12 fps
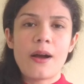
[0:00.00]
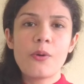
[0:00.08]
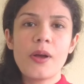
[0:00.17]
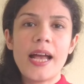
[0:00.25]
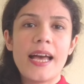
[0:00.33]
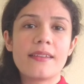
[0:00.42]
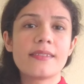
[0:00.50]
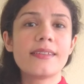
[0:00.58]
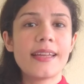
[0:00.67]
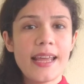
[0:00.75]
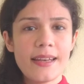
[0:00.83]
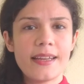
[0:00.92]
Now, as
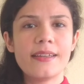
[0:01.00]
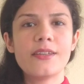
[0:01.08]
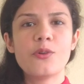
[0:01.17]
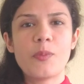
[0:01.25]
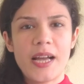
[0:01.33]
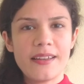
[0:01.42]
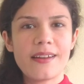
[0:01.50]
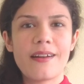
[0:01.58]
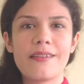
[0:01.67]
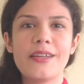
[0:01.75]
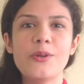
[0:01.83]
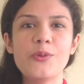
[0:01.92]
a tenant, you might
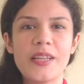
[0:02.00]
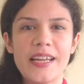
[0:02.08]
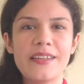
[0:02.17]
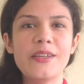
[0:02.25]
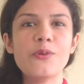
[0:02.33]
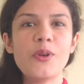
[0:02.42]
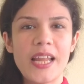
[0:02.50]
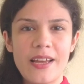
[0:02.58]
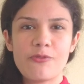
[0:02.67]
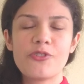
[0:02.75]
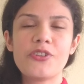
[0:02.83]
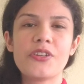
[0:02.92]
argue that you
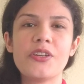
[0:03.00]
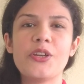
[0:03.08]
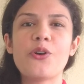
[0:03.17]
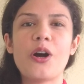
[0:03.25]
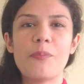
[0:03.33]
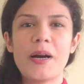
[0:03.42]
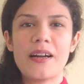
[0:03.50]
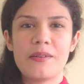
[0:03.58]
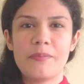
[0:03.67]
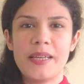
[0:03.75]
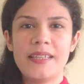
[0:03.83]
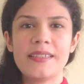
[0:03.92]
left your
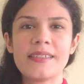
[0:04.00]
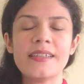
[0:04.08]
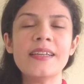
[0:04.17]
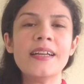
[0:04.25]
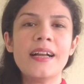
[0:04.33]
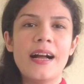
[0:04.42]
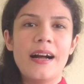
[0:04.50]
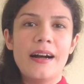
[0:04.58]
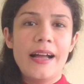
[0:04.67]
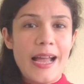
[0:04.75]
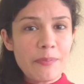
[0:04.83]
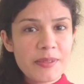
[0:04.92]
apartment
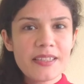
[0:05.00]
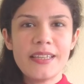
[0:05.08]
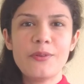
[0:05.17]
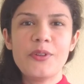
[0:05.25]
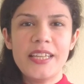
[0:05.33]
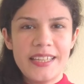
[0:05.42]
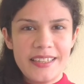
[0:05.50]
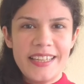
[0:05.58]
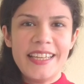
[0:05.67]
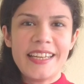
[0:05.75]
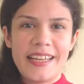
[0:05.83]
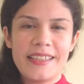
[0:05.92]
absolutely
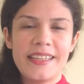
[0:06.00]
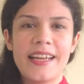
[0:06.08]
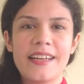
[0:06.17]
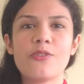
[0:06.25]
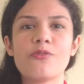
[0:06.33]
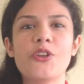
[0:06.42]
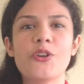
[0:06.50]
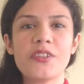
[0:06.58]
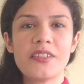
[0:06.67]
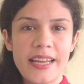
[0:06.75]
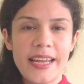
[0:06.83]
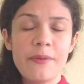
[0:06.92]
clean at the end of your
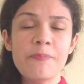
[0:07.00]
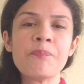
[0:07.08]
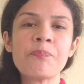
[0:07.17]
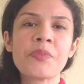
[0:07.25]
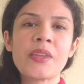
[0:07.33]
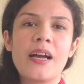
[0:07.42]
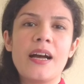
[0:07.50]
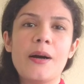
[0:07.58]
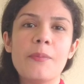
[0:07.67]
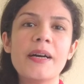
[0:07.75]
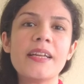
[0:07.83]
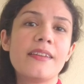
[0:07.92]
stay,
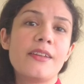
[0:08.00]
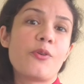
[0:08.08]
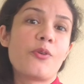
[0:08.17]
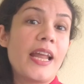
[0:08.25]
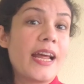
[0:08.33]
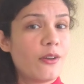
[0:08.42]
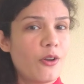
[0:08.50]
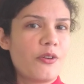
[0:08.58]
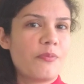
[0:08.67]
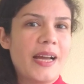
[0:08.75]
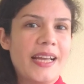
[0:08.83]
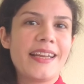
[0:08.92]
but your
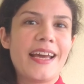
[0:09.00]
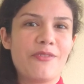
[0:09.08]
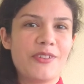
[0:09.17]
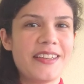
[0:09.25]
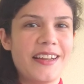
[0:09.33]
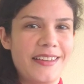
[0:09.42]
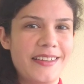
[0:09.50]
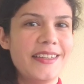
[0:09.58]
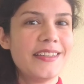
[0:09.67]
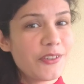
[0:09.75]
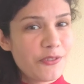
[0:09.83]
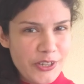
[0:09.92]
landlord might have a
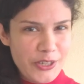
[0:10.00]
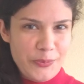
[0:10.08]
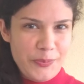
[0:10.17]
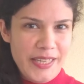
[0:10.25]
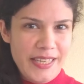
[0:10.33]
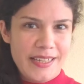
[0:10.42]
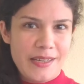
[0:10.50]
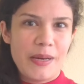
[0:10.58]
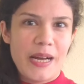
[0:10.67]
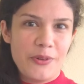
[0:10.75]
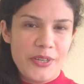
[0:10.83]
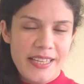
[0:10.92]
slightly different opinion
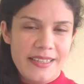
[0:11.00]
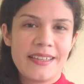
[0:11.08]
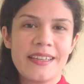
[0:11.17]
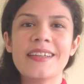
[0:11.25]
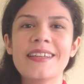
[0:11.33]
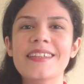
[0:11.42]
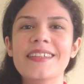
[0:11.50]
about it.